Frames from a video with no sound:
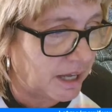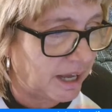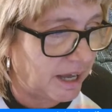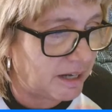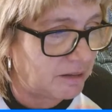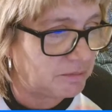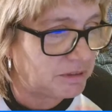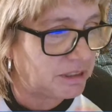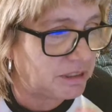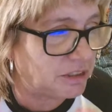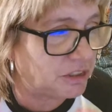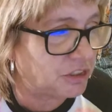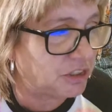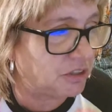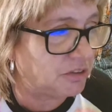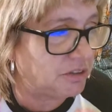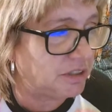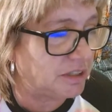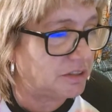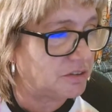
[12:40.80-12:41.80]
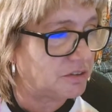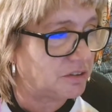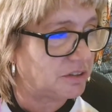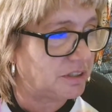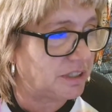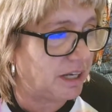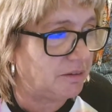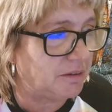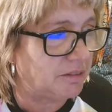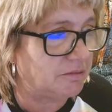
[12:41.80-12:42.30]
Adam did a show
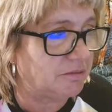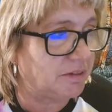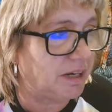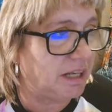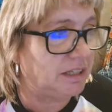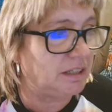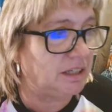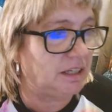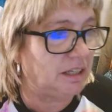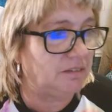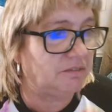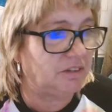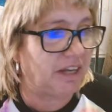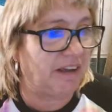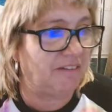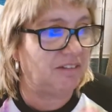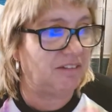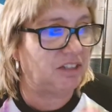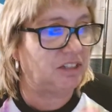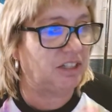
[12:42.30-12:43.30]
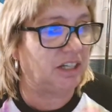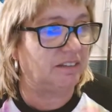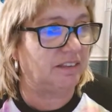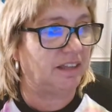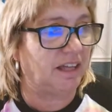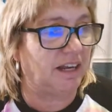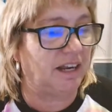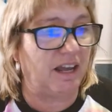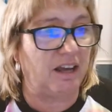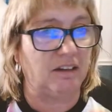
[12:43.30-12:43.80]
yesterday with Randy. If you haven't checked
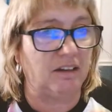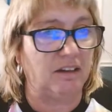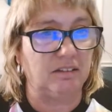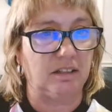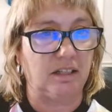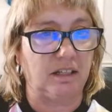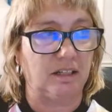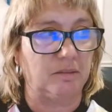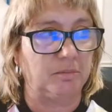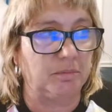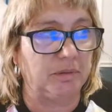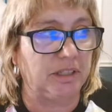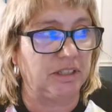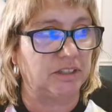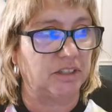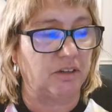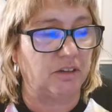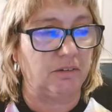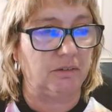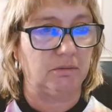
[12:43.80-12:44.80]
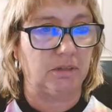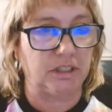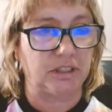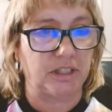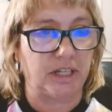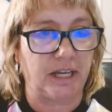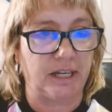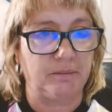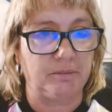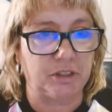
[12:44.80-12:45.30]
that out, uh, please go and watch
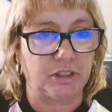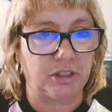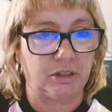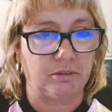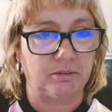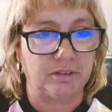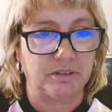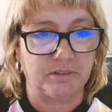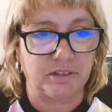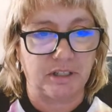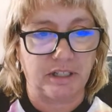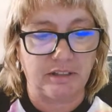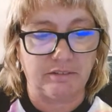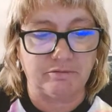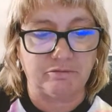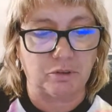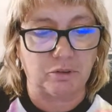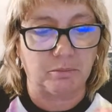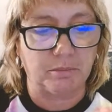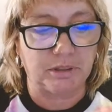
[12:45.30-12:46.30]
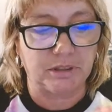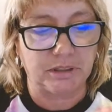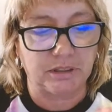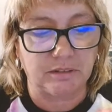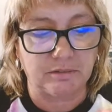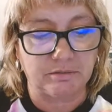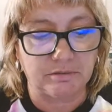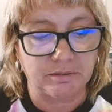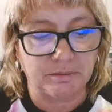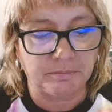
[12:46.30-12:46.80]
Adam's show. It was very
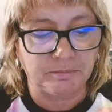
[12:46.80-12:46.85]
informative.